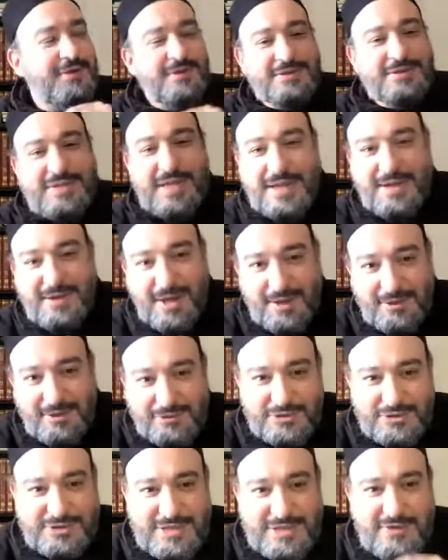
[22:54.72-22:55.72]

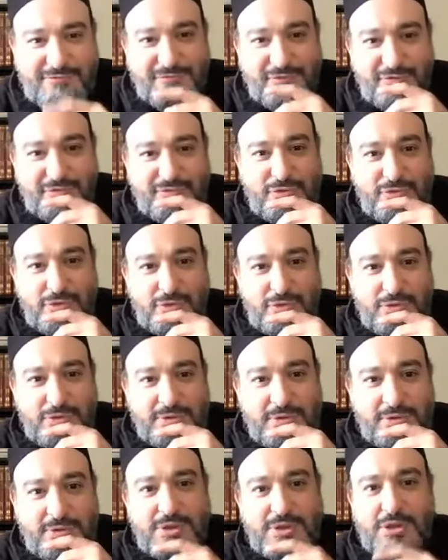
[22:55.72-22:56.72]
$10 a day for
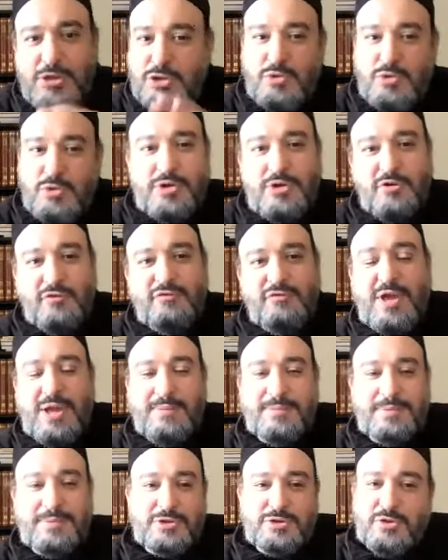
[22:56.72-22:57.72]
food, you and your family.